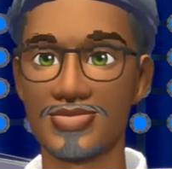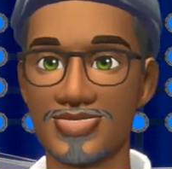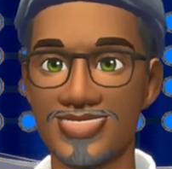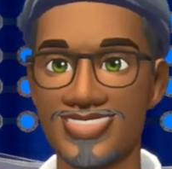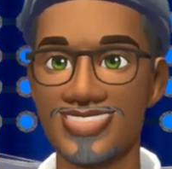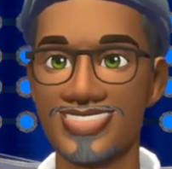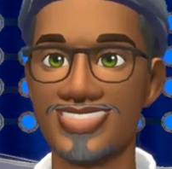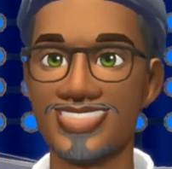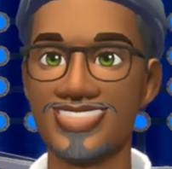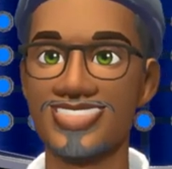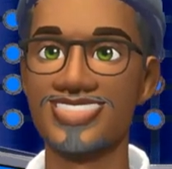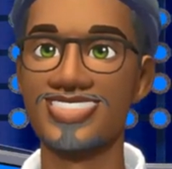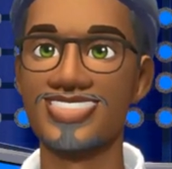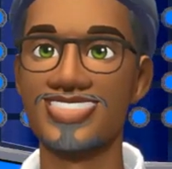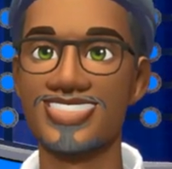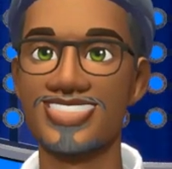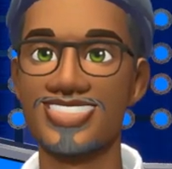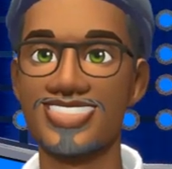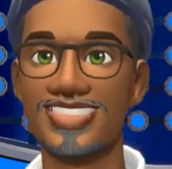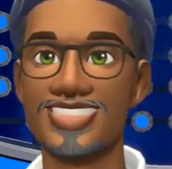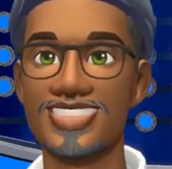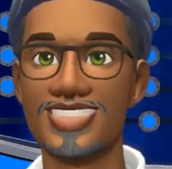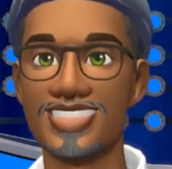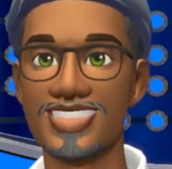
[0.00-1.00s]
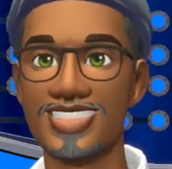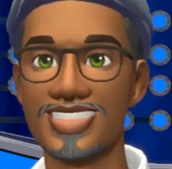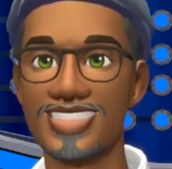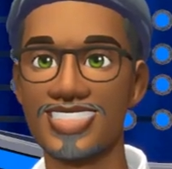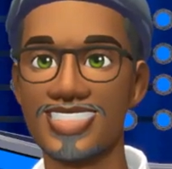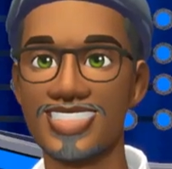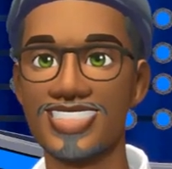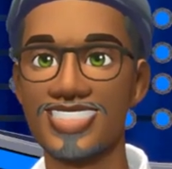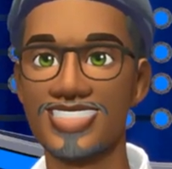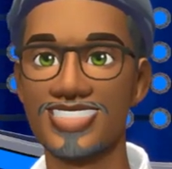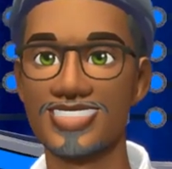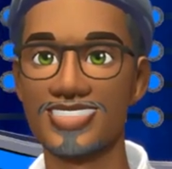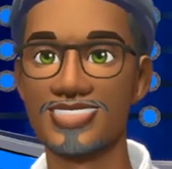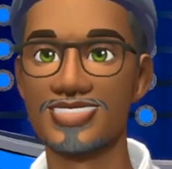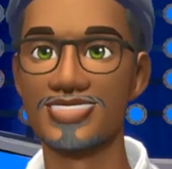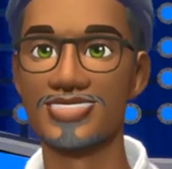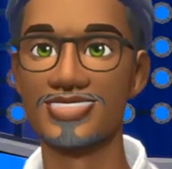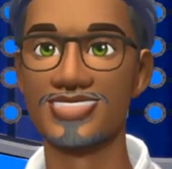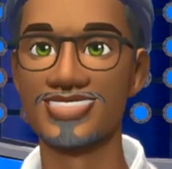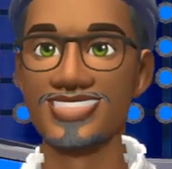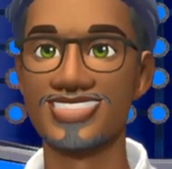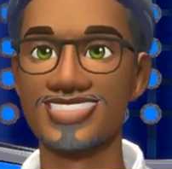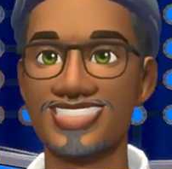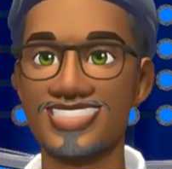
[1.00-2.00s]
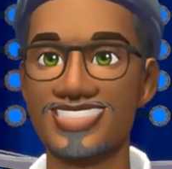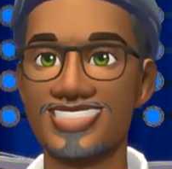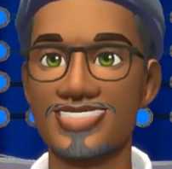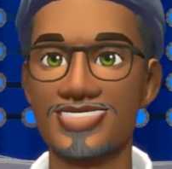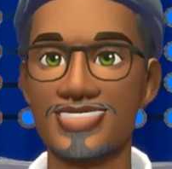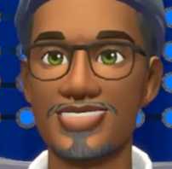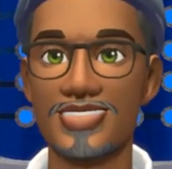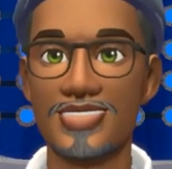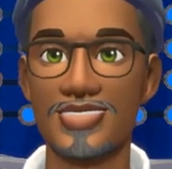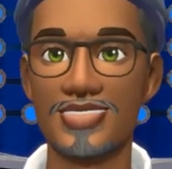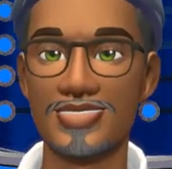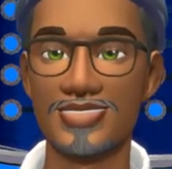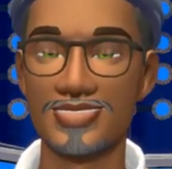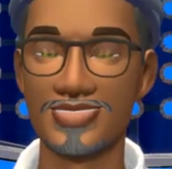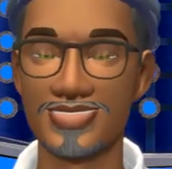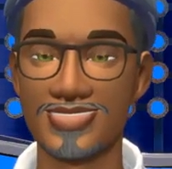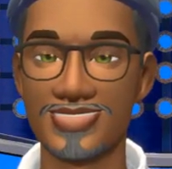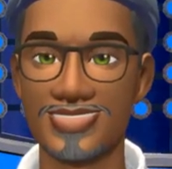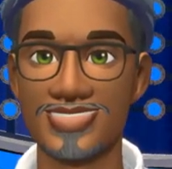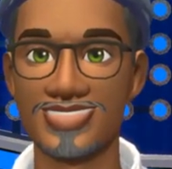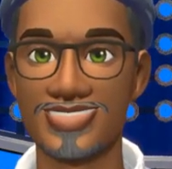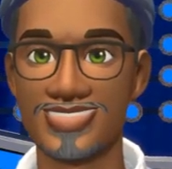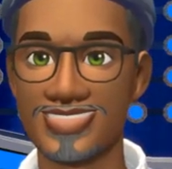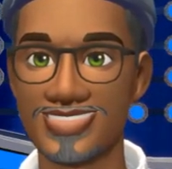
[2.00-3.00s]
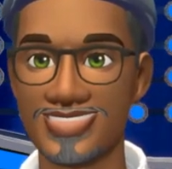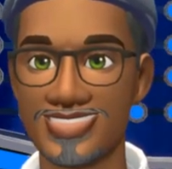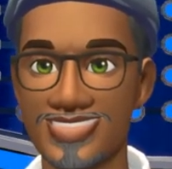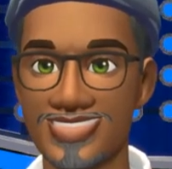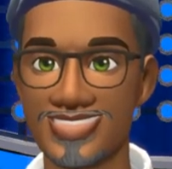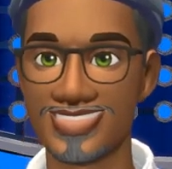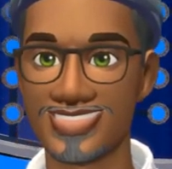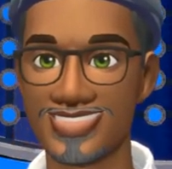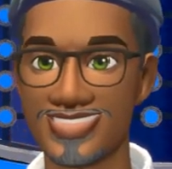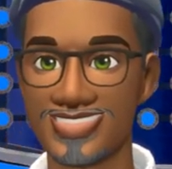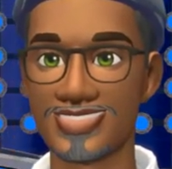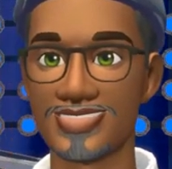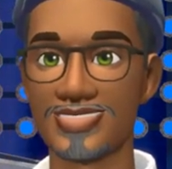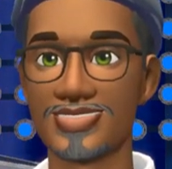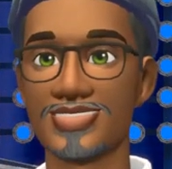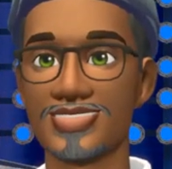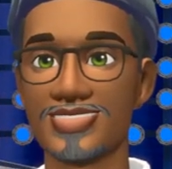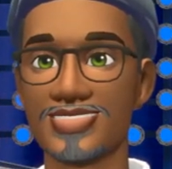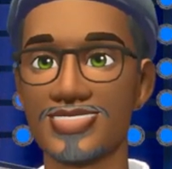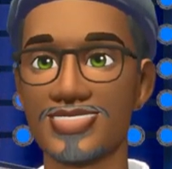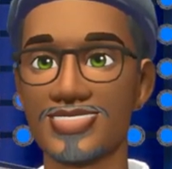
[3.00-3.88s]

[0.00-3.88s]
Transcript: Name a food that some people snack on while grocery shopping.